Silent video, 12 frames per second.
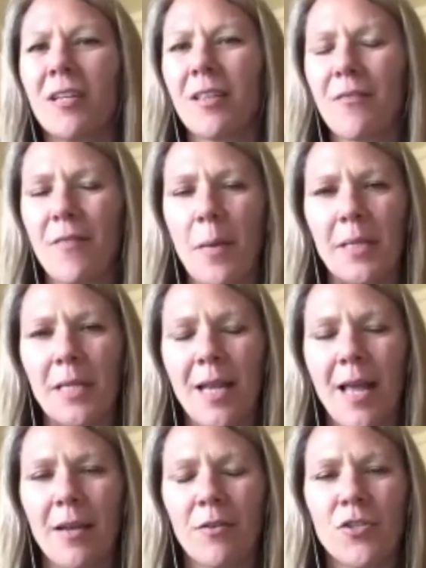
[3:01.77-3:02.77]
the feminine
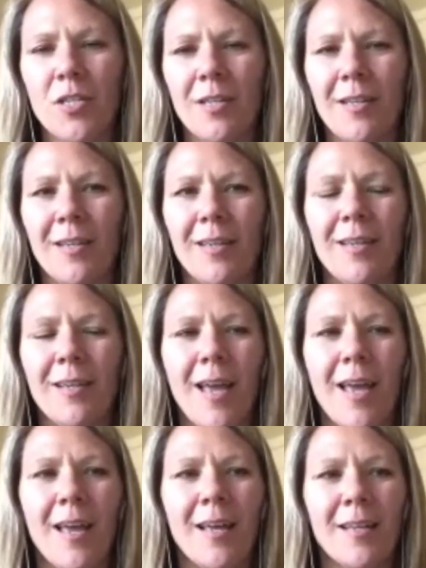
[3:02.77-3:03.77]
energy,
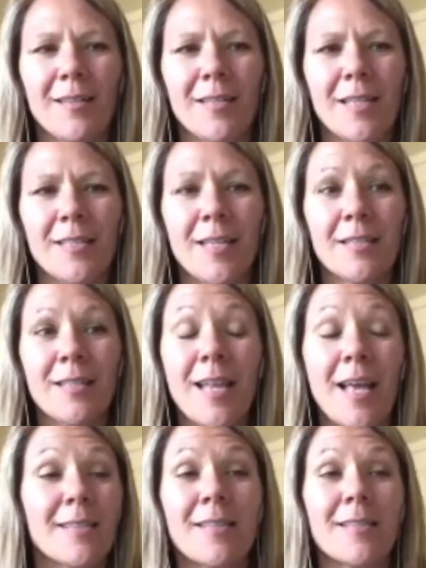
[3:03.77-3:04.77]
and it doesn't
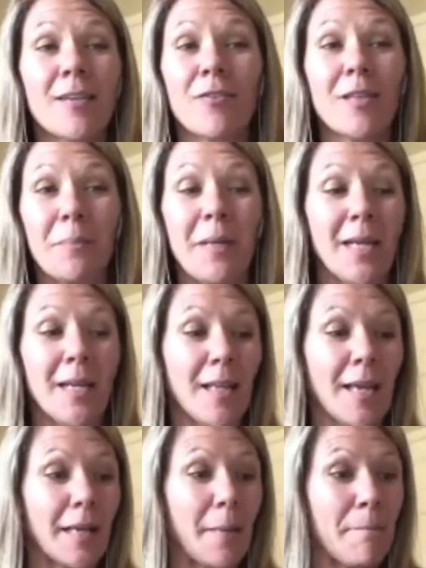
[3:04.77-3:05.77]
necessarily mean
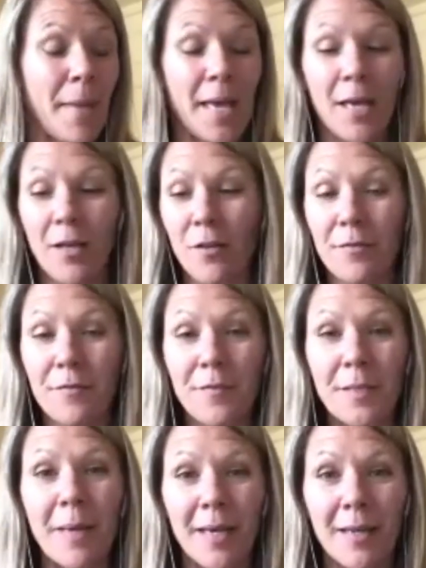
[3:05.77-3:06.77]
like male,
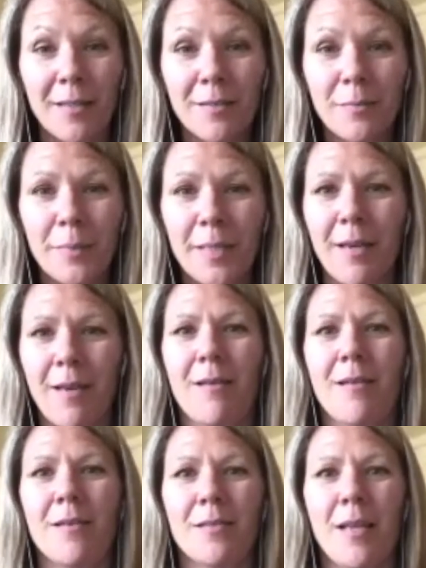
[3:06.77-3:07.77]
female,
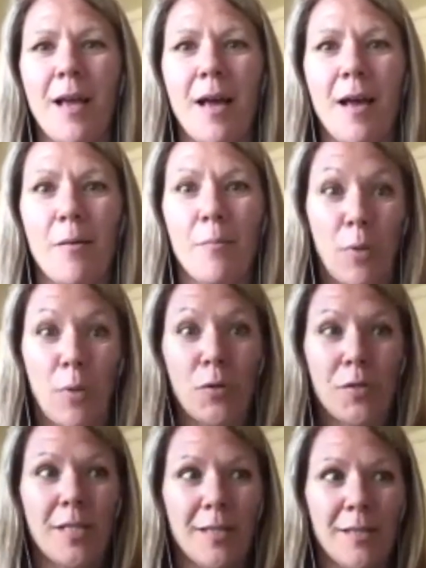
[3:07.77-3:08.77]
because a
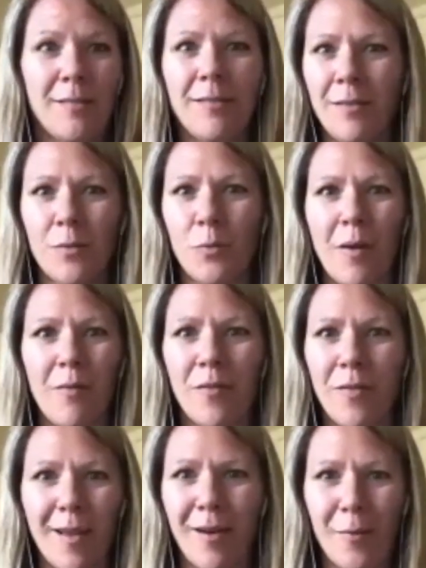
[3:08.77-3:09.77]
person,
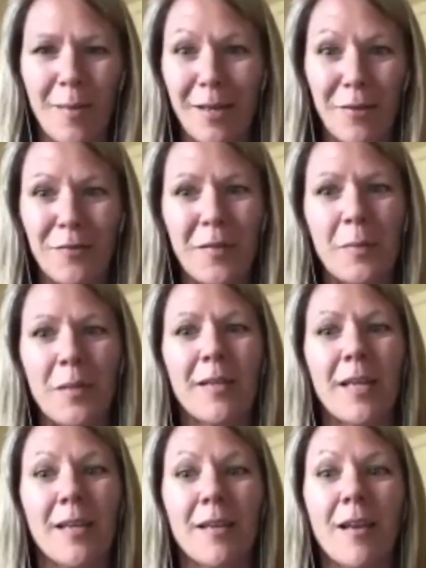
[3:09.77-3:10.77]
whomever they are, male or female,
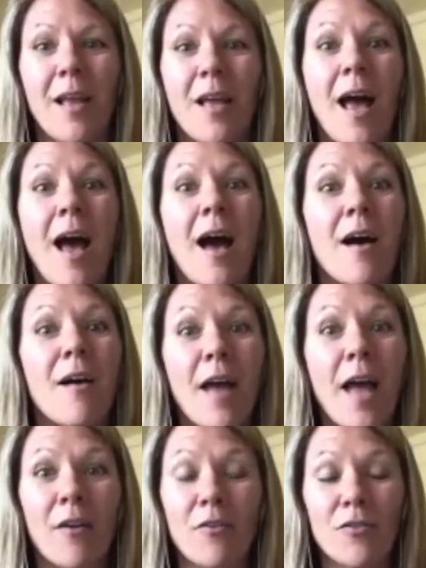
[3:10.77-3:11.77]
can have
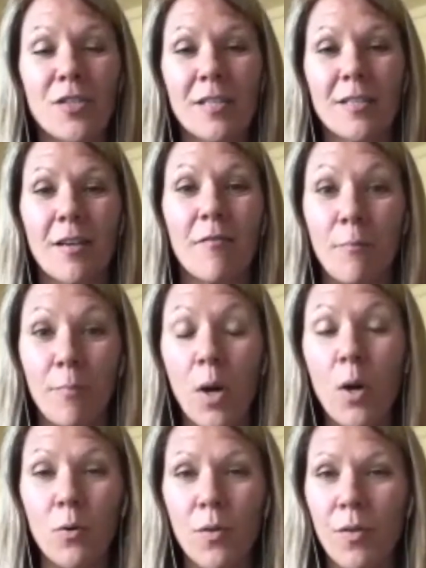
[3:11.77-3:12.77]
energies of
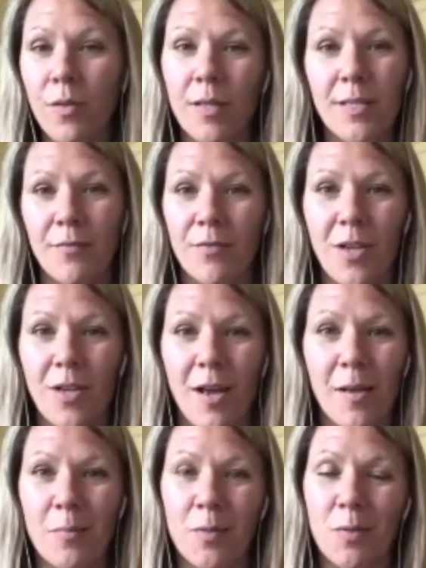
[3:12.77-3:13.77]
both at different times